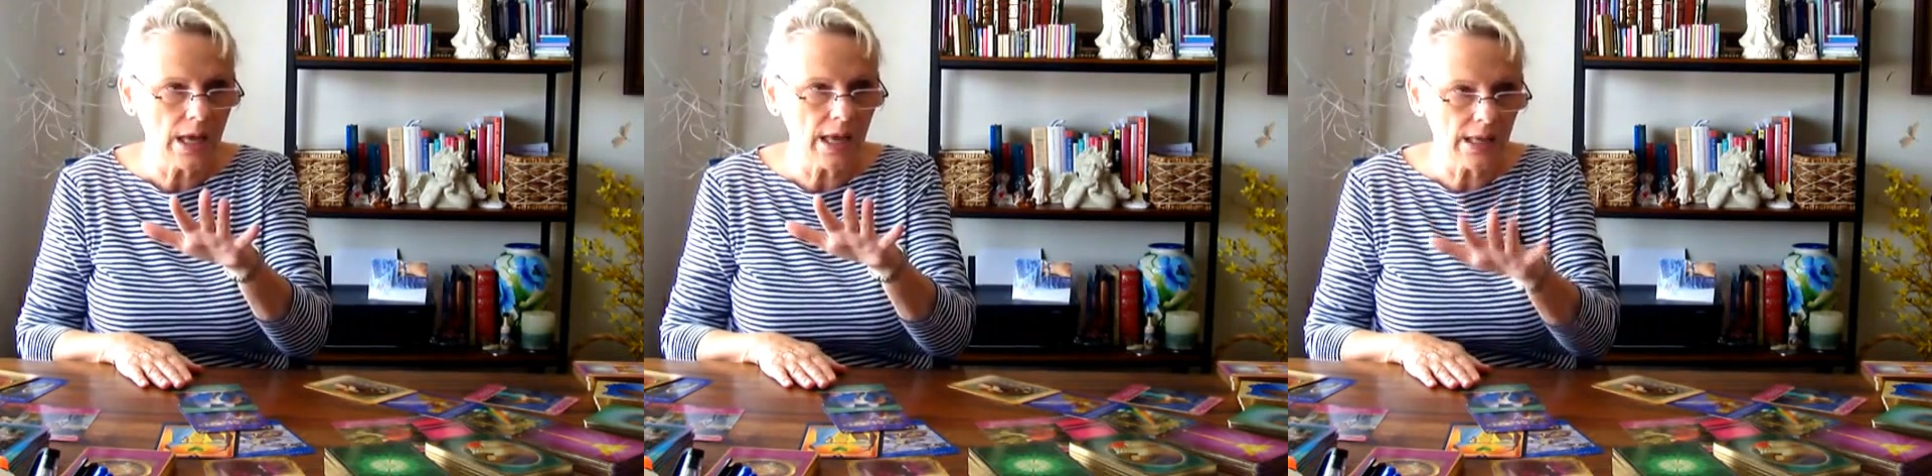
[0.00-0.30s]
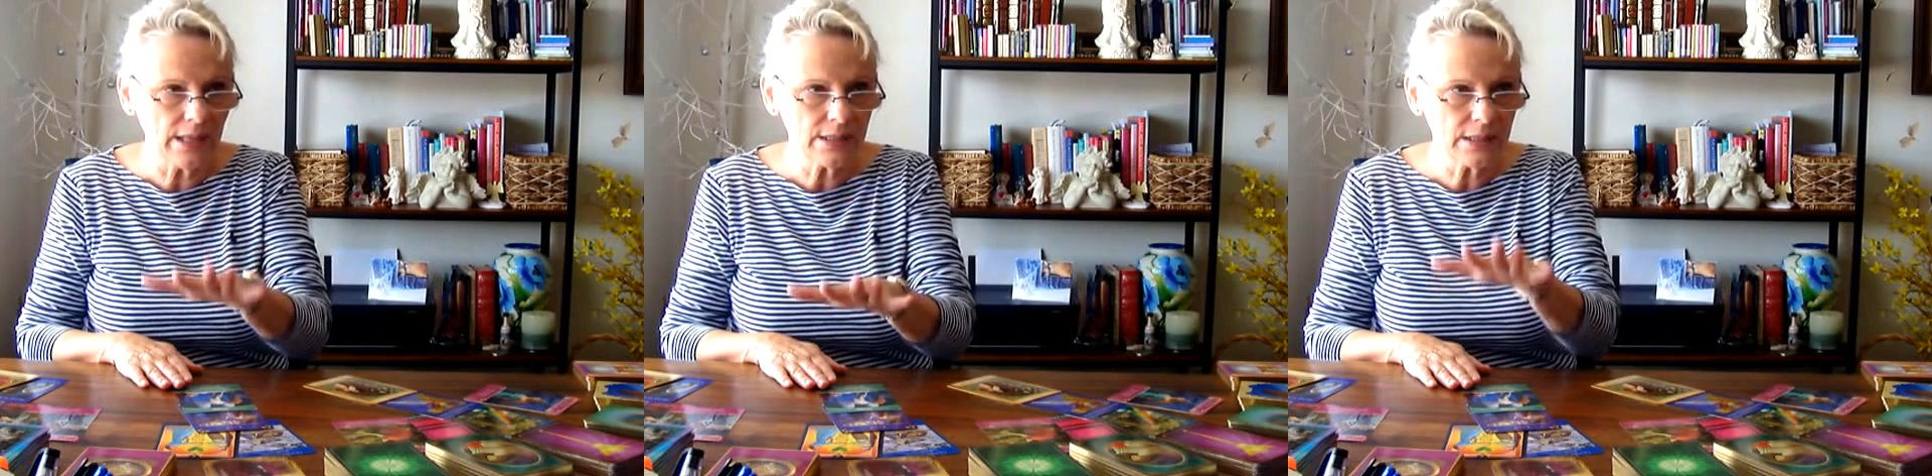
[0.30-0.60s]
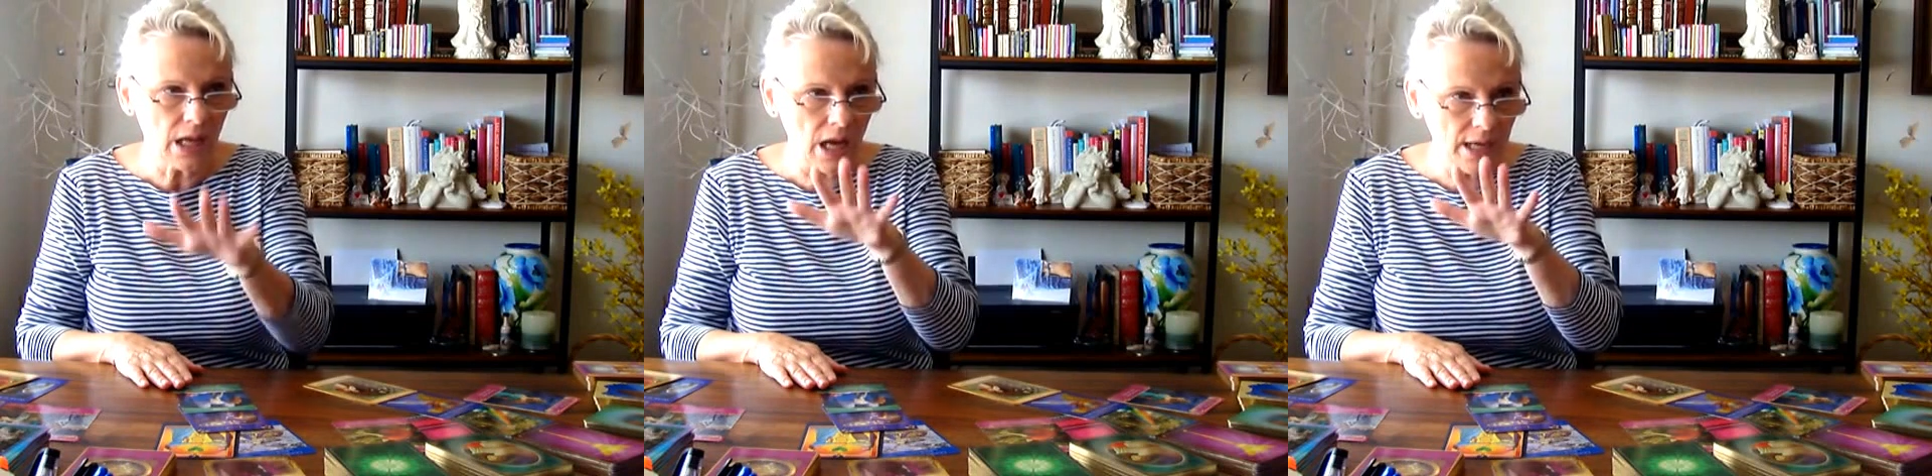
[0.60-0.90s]

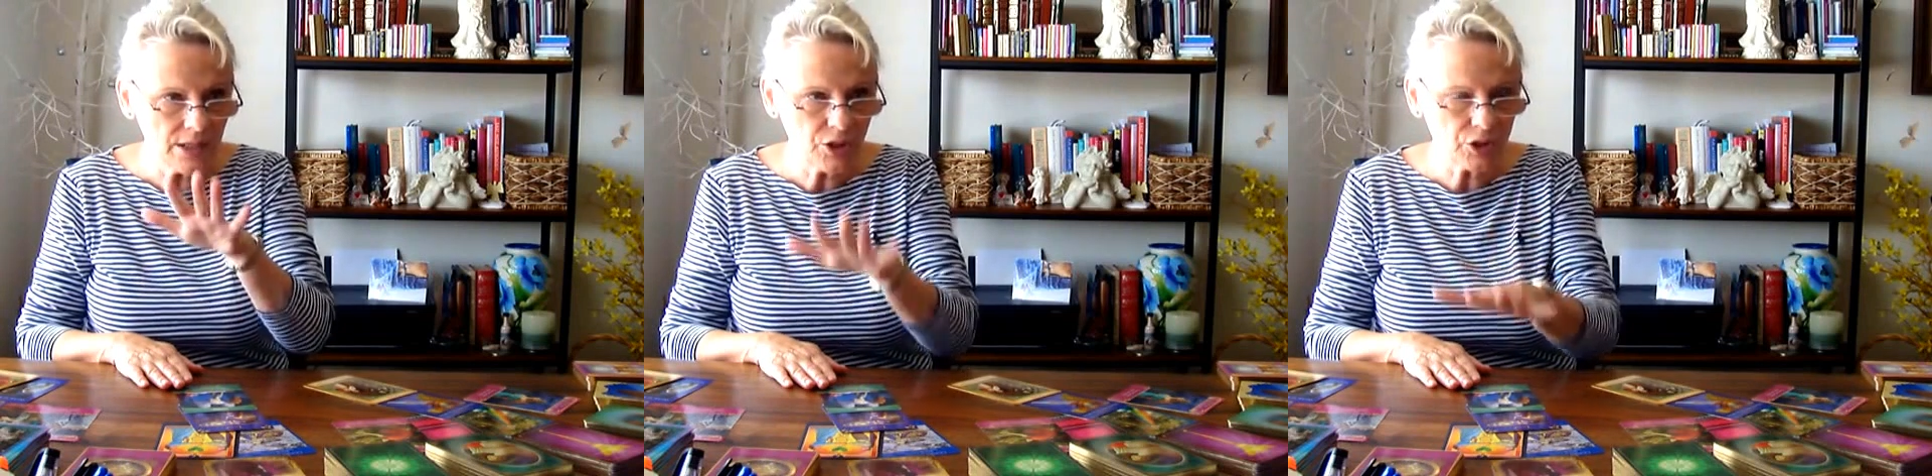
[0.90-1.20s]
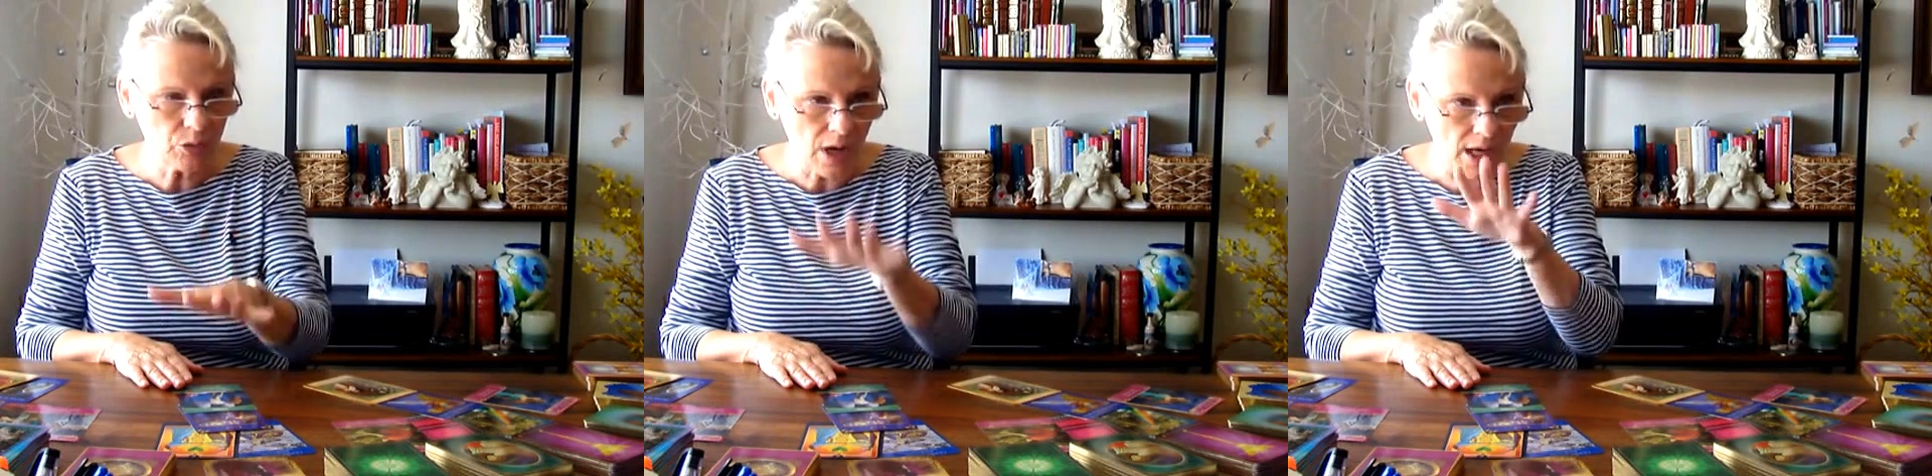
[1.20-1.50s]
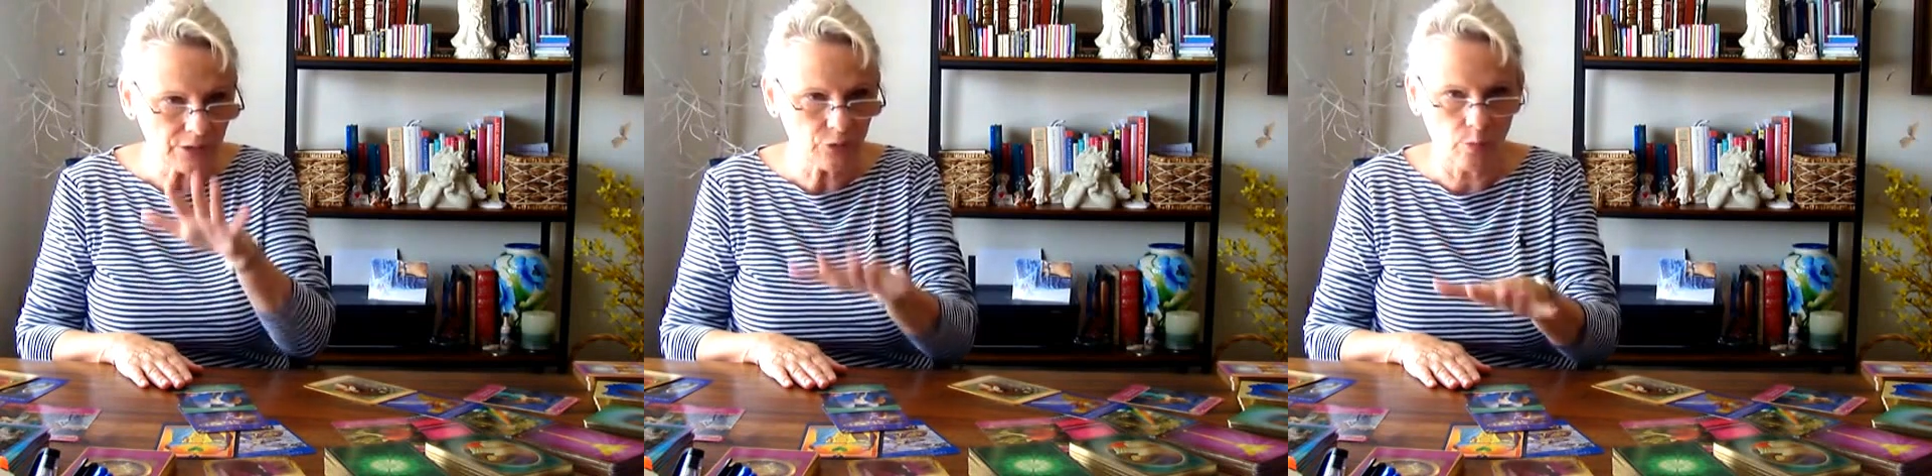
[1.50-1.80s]
And I need to
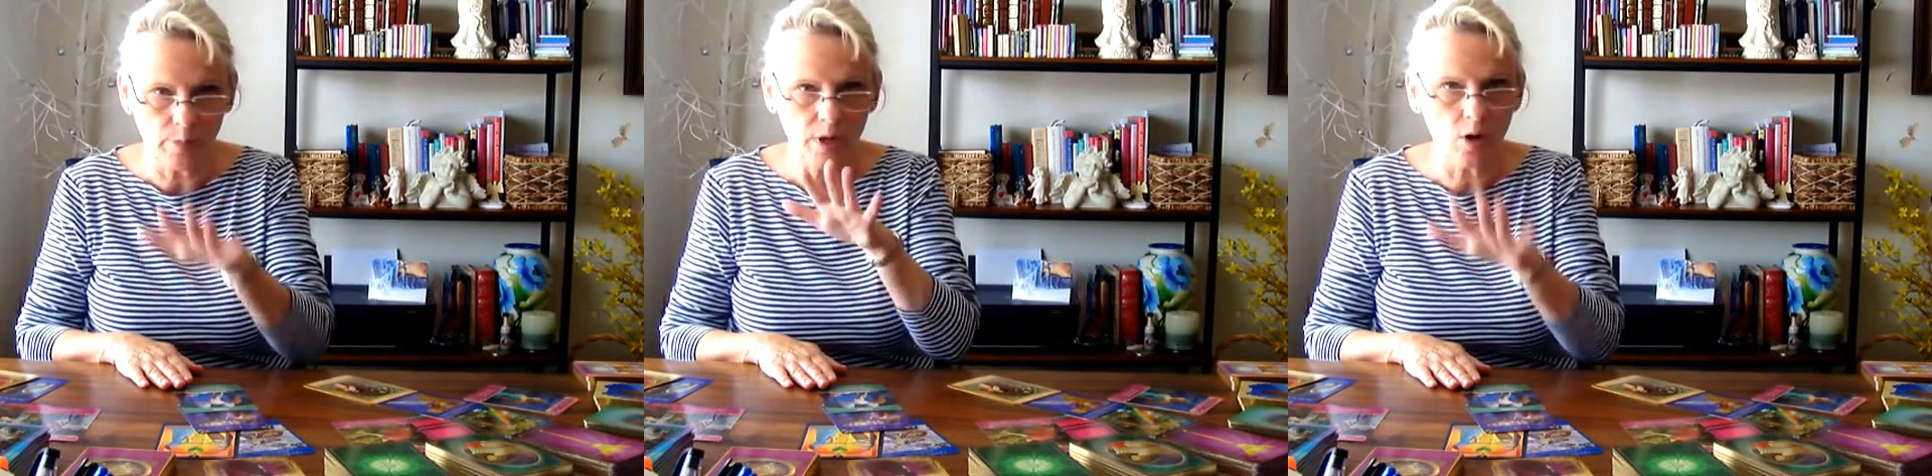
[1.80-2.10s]
act from my